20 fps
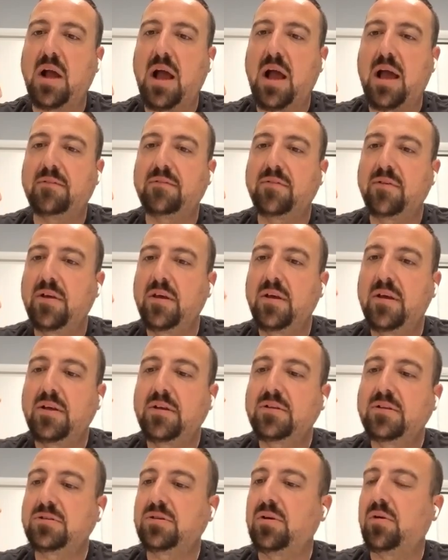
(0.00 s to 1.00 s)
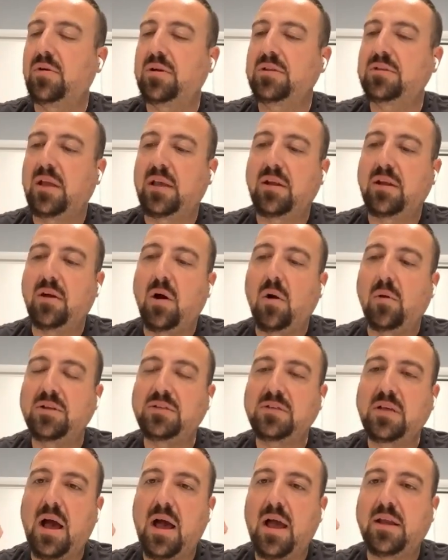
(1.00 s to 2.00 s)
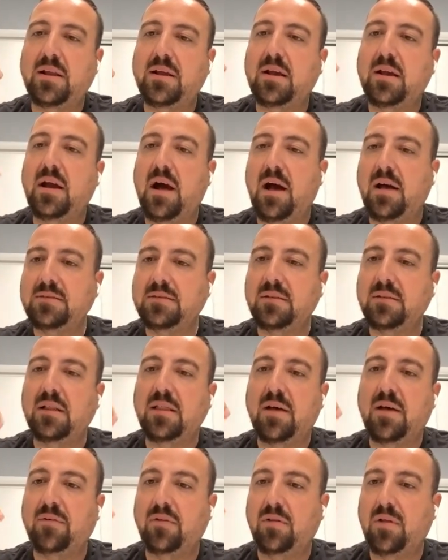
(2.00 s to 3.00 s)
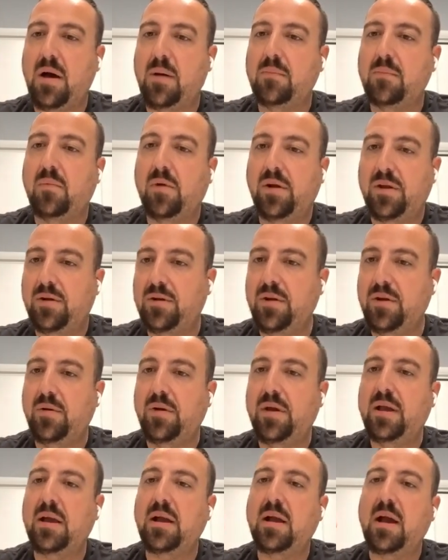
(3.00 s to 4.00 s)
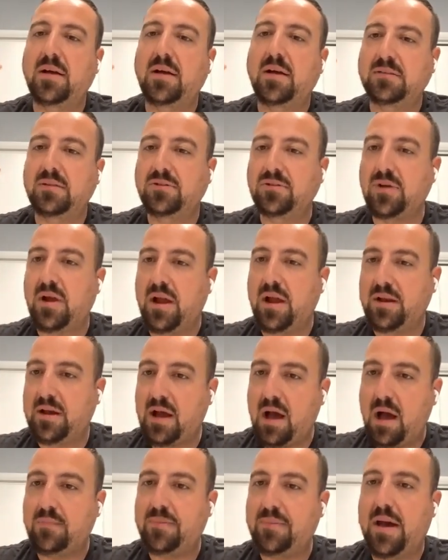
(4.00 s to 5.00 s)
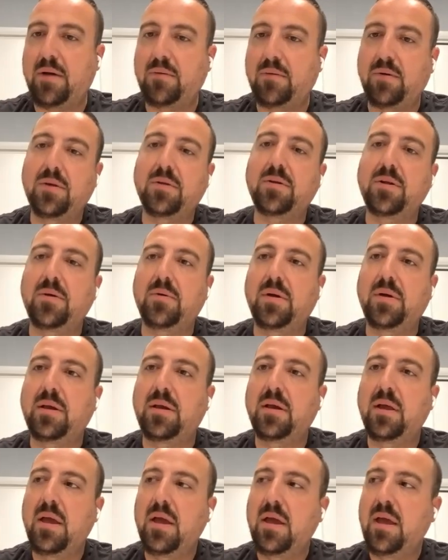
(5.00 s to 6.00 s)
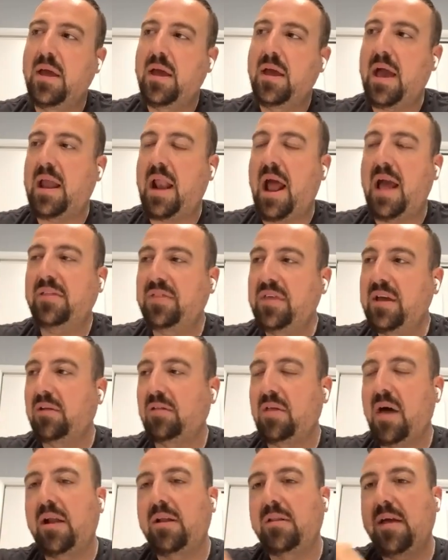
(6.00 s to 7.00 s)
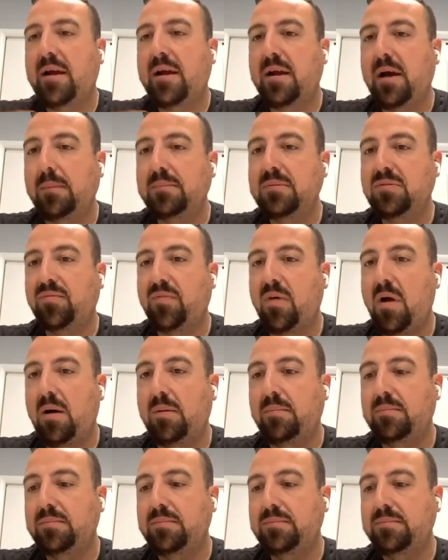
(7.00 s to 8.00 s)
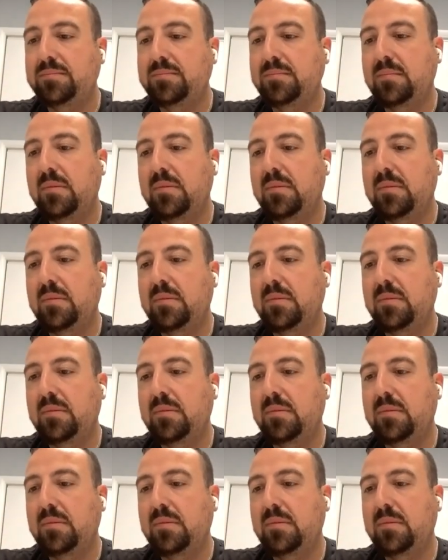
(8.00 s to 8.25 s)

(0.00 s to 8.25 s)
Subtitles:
drive. So it's like you're always kind of constantly level up what you're doing and constantly trying to compound what you're doing. And I think a lot of that comes from